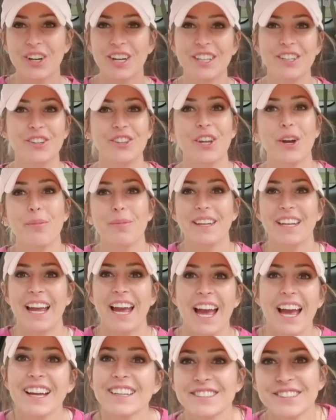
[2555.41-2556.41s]
I know y'all been
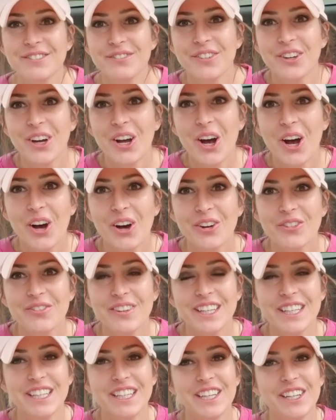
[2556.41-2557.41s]
asking for a haul
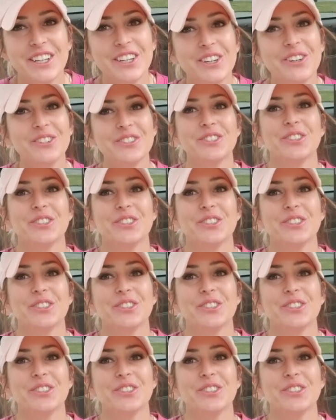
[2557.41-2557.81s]
video,